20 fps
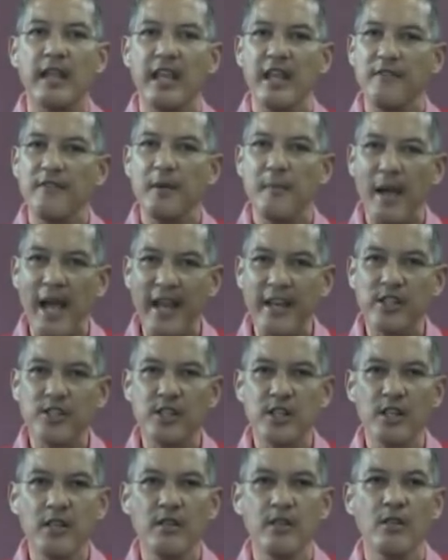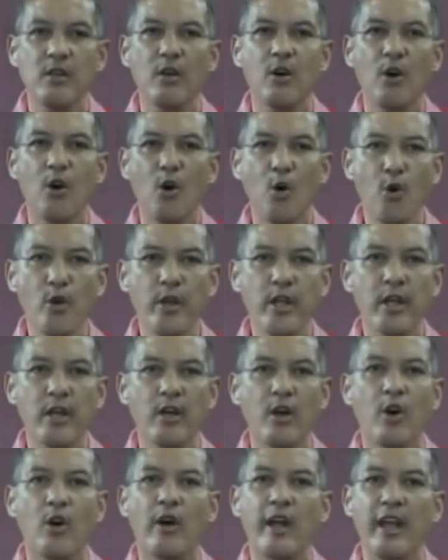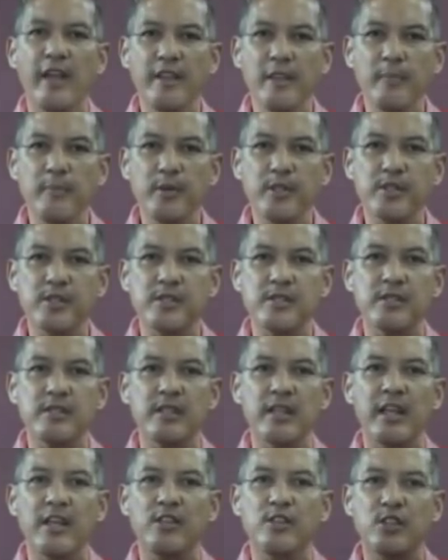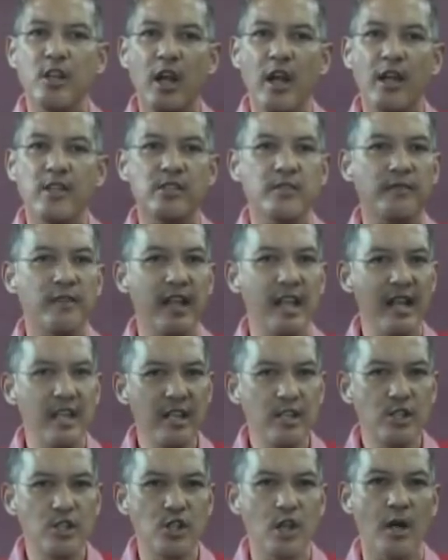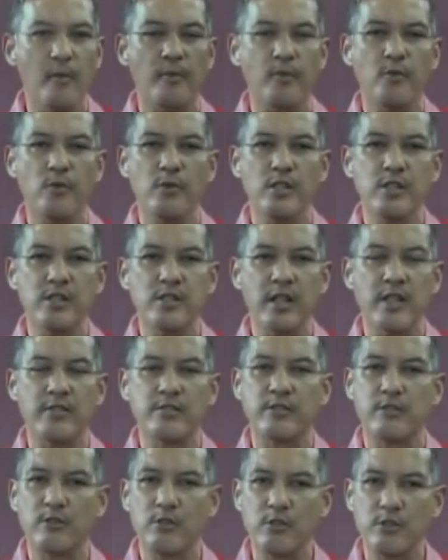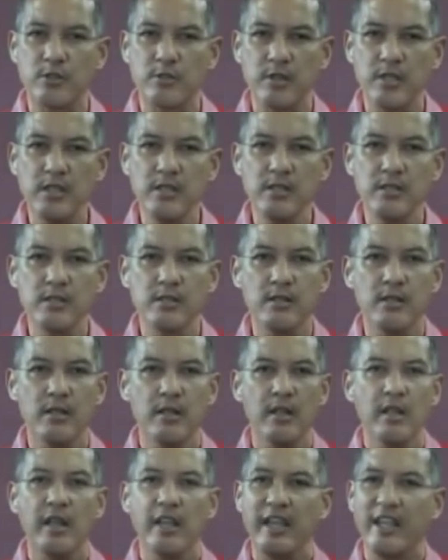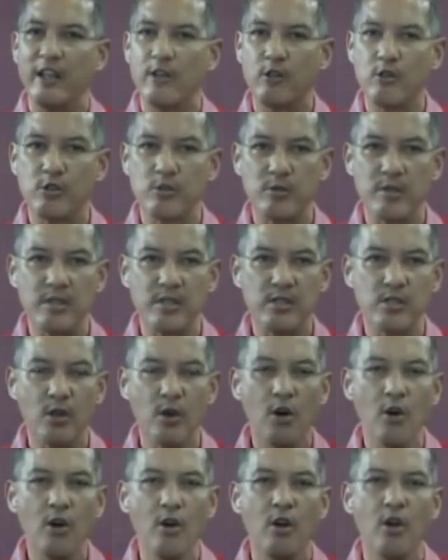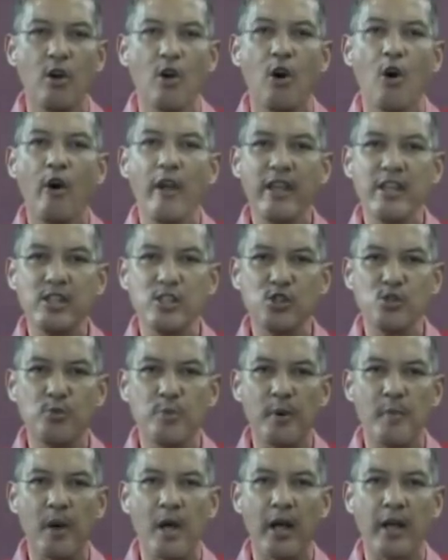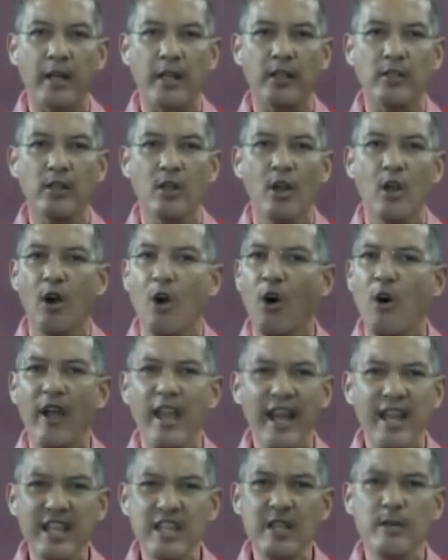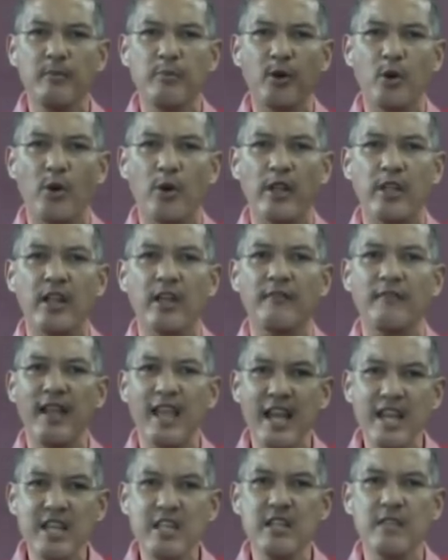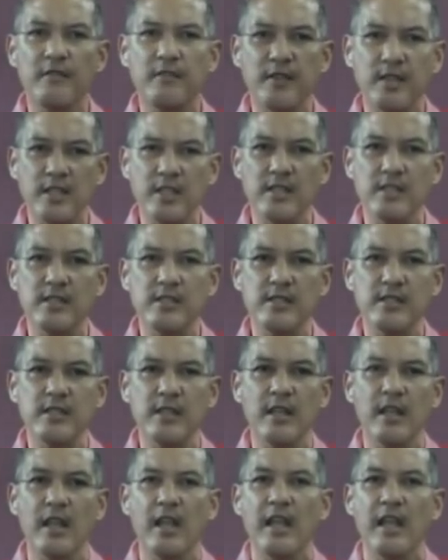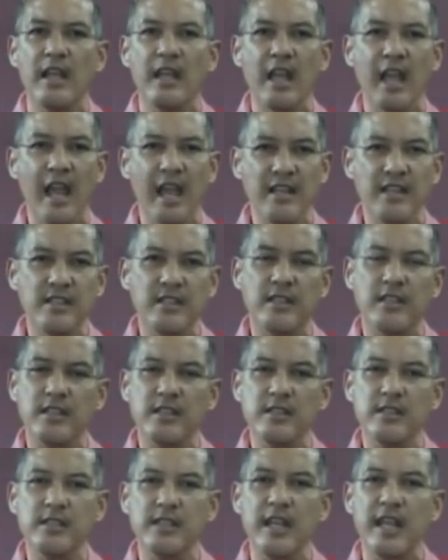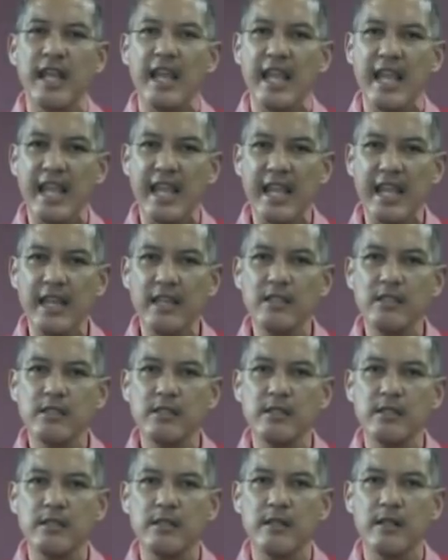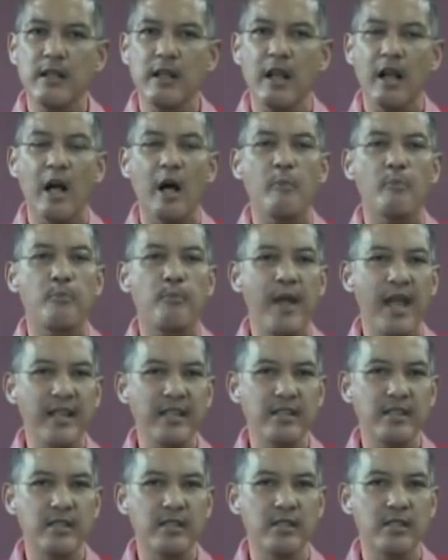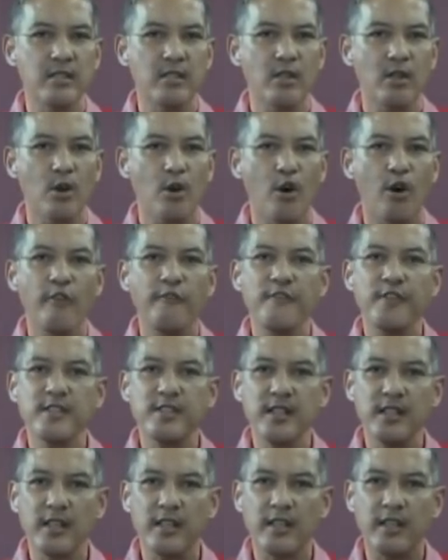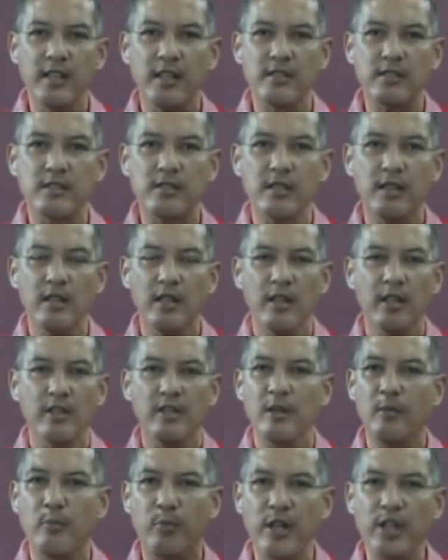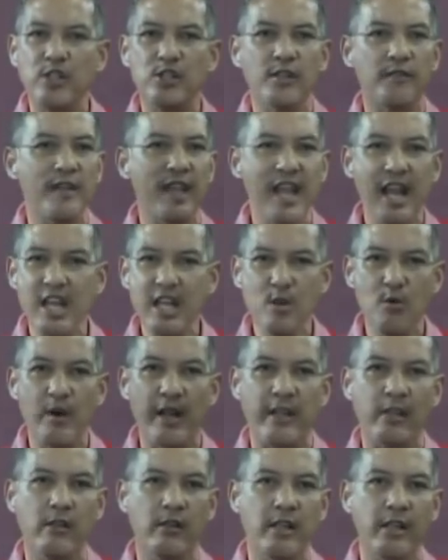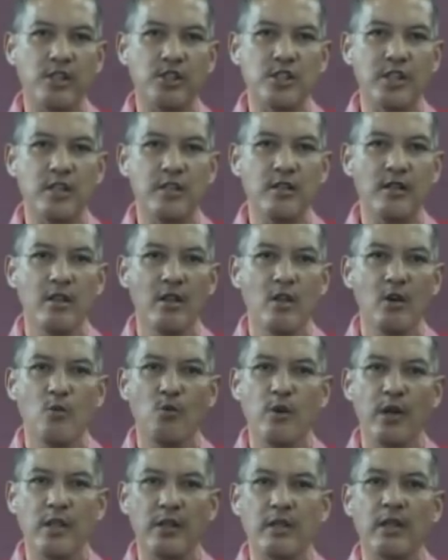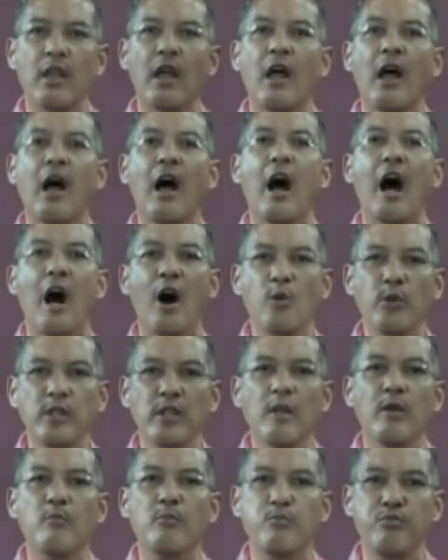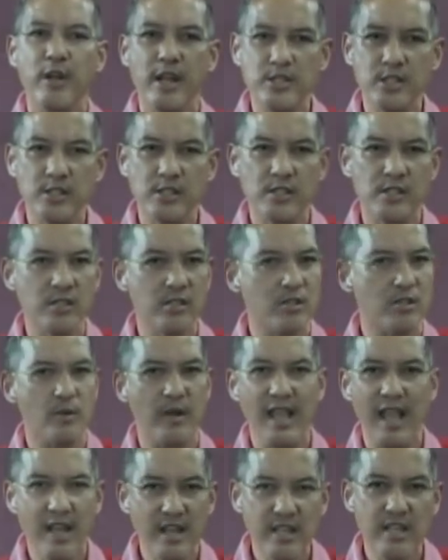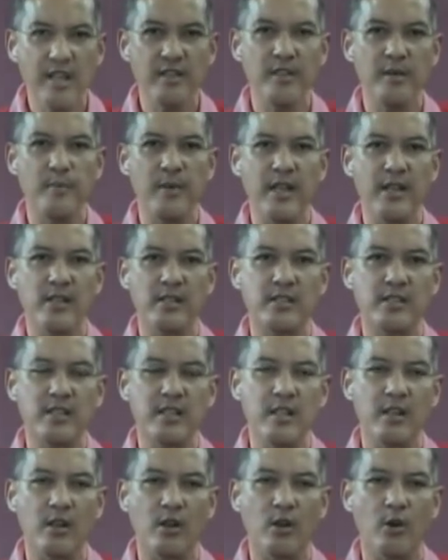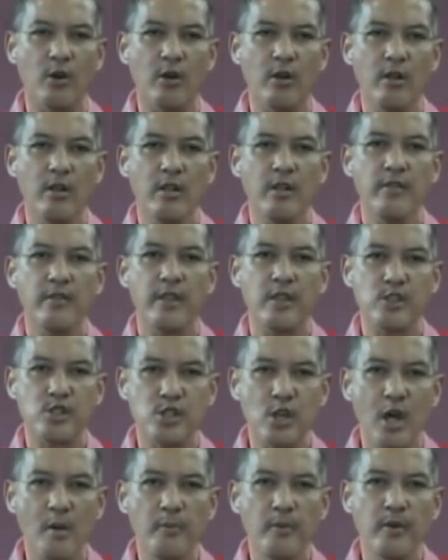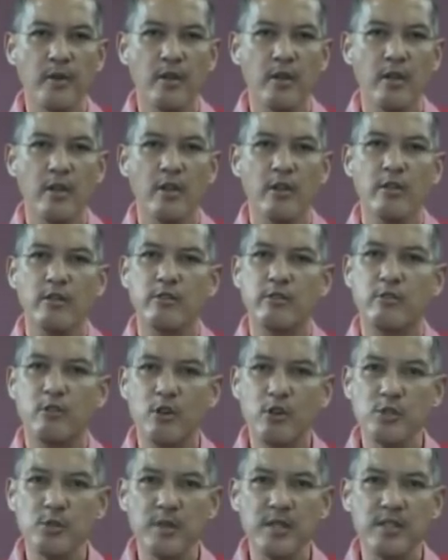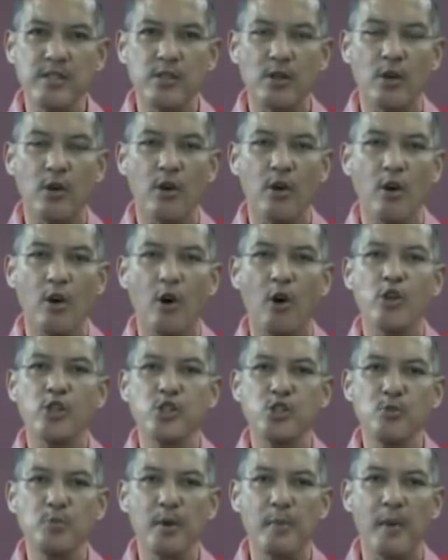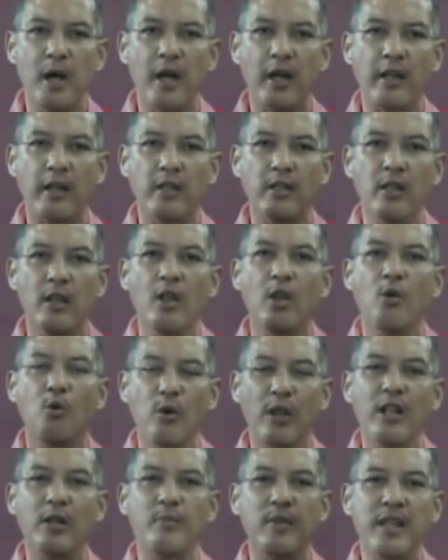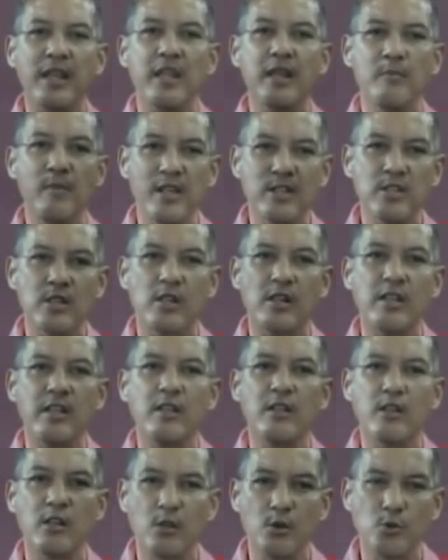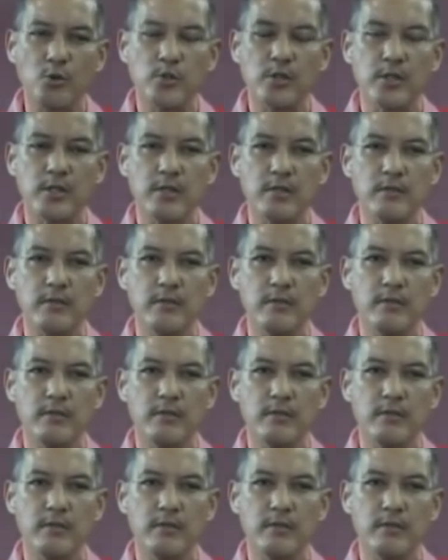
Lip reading: If the manager, owner, or other person in charge of any shop which sells groceries, a grocery store, or a supermarket, or any employee of any of these entities aids, abets, or facilitates the breach of any regulation without prejudice to any other penalty in law, the shop, grocery store, or supermarket will be immediately closed.